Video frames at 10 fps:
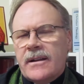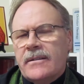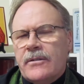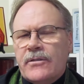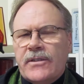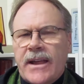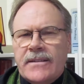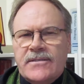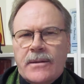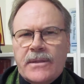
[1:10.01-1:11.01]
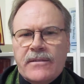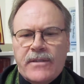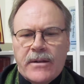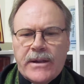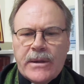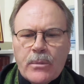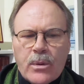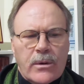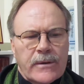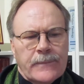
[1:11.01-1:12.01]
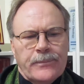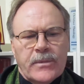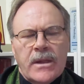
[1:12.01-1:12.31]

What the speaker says: understand something very important.